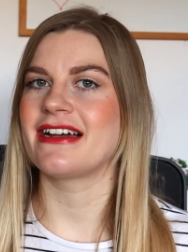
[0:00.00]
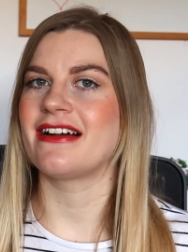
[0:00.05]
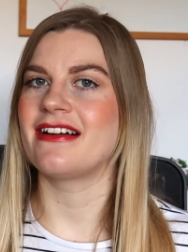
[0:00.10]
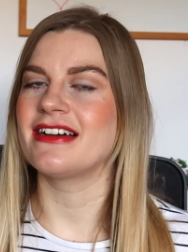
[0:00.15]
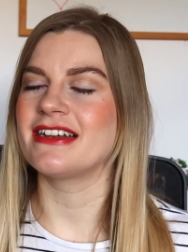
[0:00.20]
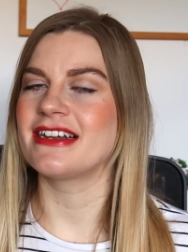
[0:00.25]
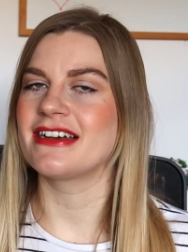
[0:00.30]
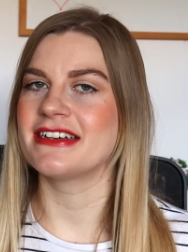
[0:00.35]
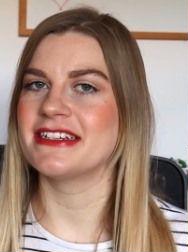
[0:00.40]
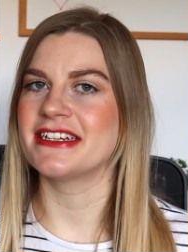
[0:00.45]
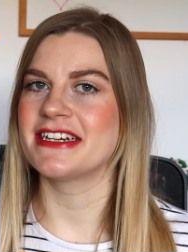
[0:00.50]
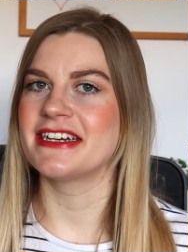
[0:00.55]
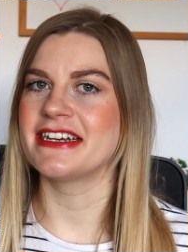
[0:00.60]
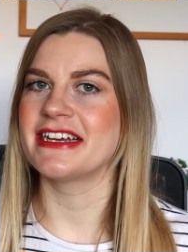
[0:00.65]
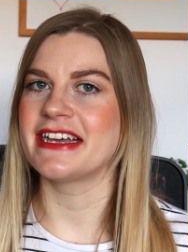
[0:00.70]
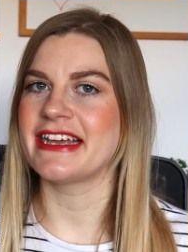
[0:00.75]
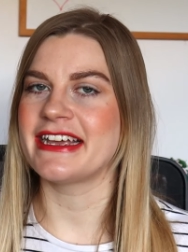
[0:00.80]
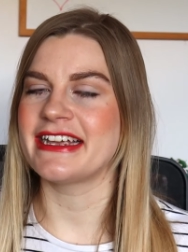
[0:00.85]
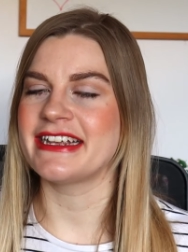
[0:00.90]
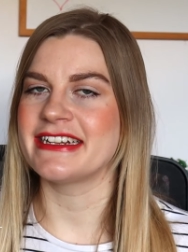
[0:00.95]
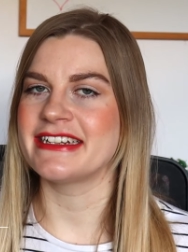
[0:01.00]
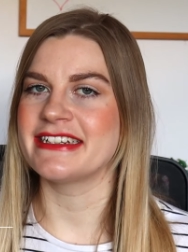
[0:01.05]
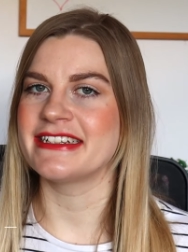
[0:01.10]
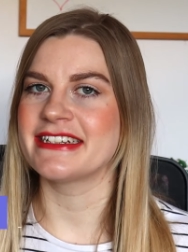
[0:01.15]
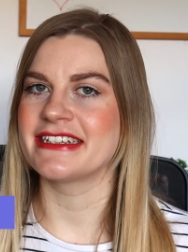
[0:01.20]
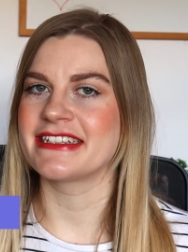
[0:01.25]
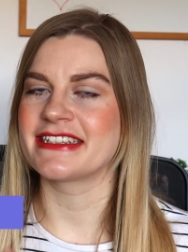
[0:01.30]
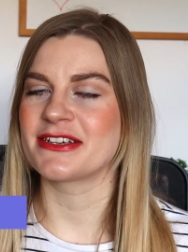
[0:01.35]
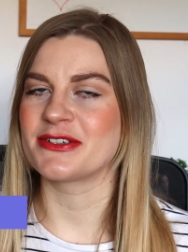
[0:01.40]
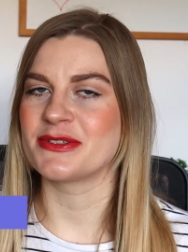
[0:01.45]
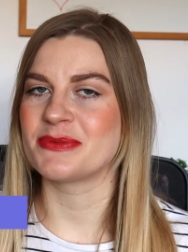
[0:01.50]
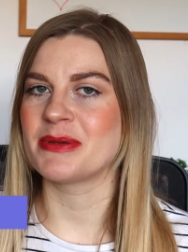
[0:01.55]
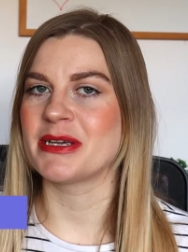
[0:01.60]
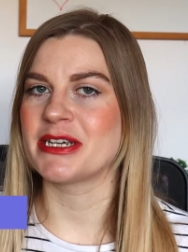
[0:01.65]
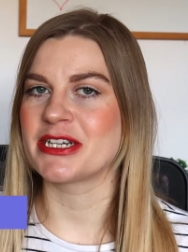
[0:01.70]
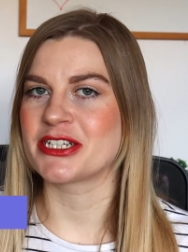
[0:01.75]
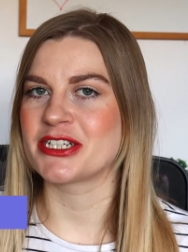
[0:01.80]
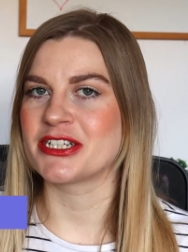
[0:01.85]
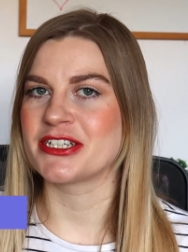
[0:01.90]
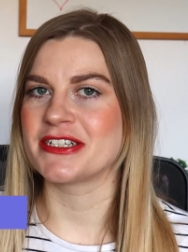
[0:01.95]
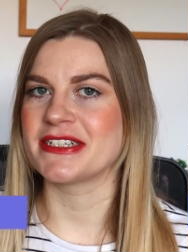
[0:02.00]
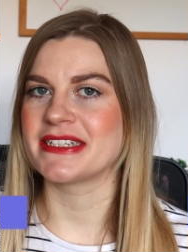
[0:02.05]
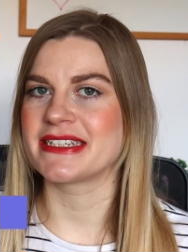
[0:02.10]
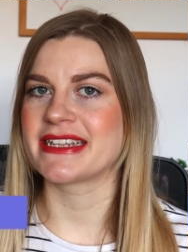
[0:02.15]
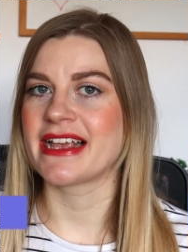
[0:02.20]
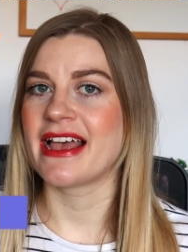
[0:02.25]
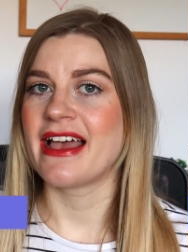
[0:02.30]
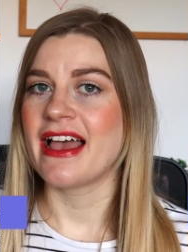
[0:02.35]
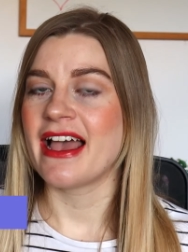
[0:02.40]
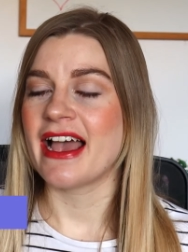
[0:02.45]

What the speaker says: eyeliner in those pictures.